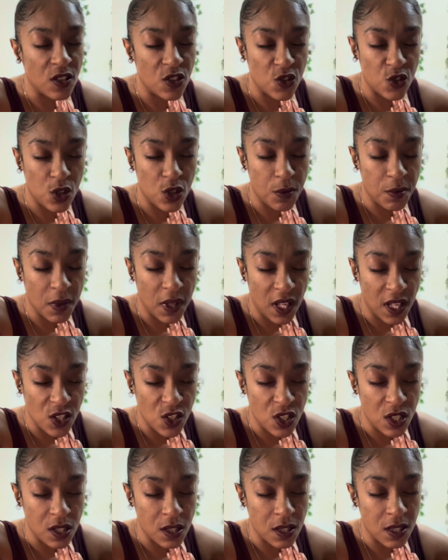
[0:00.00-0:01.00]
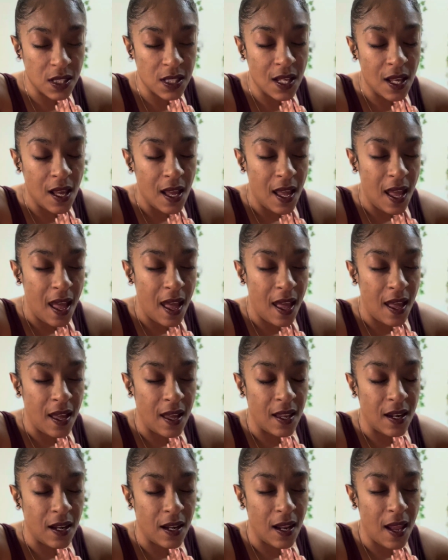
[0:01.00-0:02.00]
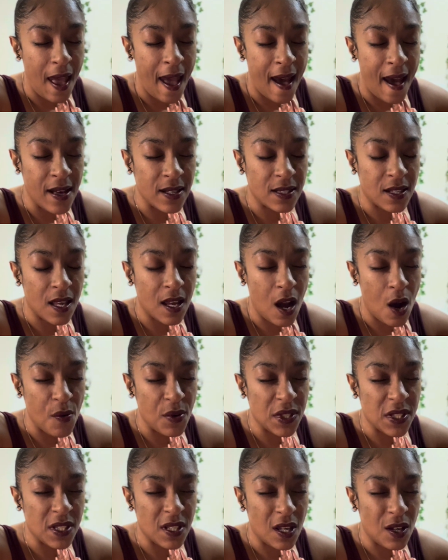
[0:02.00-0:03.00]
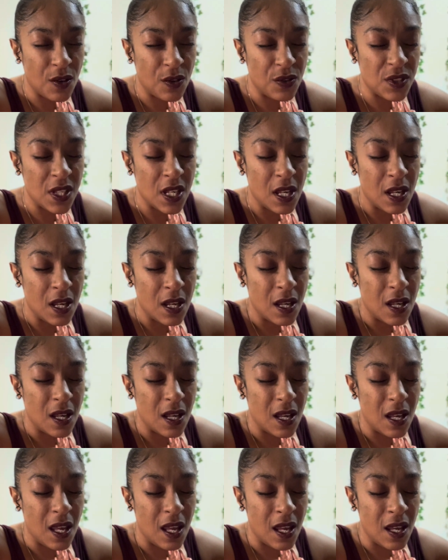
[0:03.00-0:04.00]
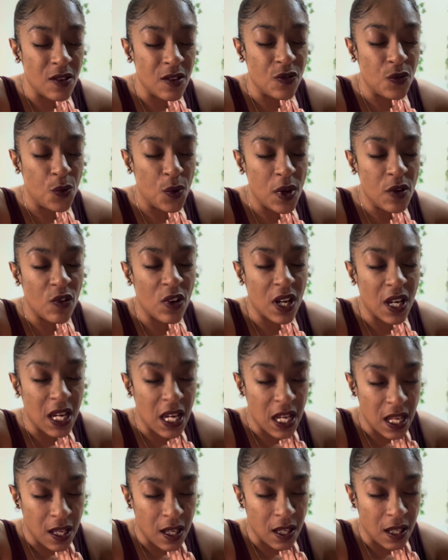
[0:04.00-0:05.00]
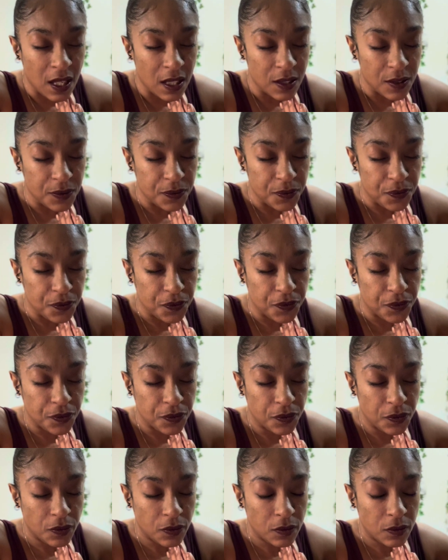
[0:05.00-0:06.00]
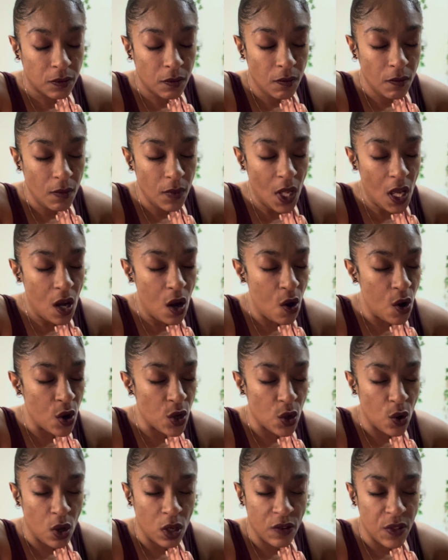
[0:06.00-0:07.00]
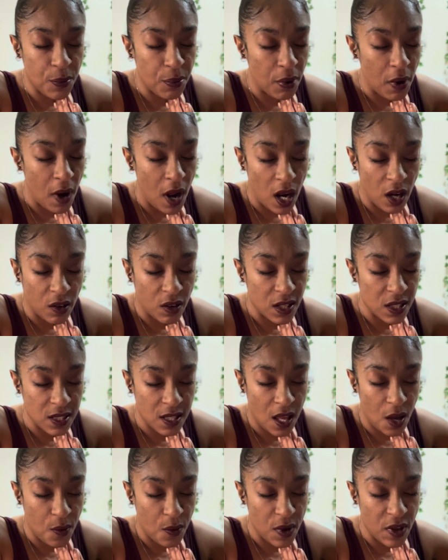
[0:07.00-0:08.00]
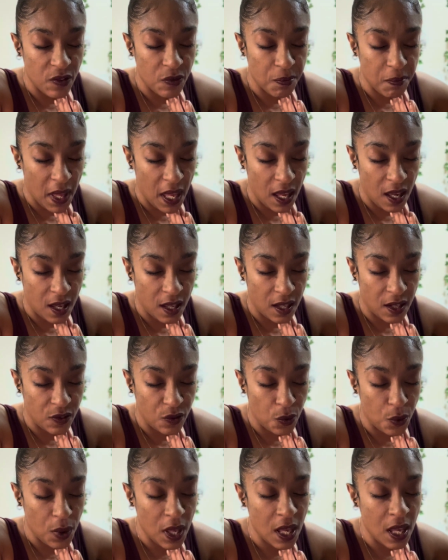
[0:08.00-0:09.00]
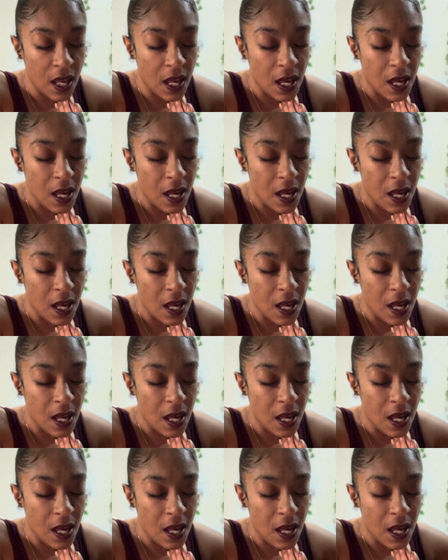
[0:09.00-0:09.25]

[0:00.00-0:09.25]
and tribulations, and asking ourselves, if we renege on all of the progress that we've made, we